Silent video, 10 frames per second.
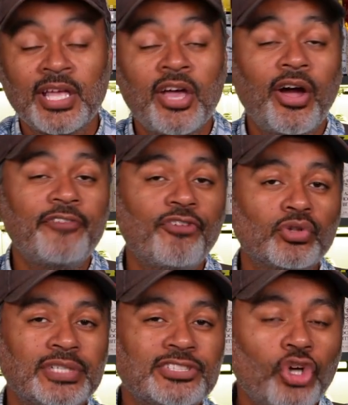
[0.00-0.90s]
All right,
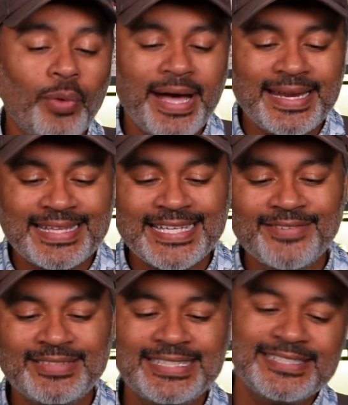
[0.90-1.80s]
folks, let's go ahead and
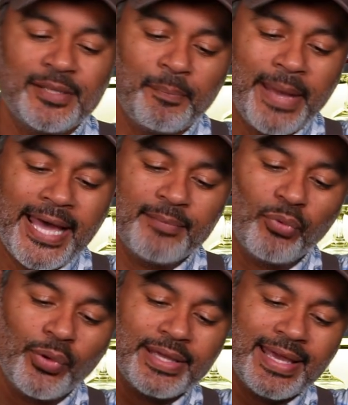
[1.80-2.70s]
give this bad
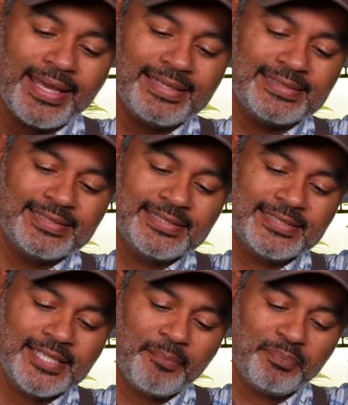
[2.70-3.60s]
boy a
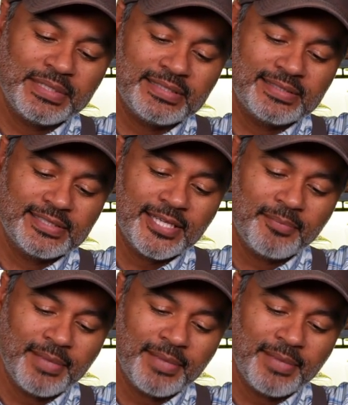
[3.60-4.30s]
sippy sip.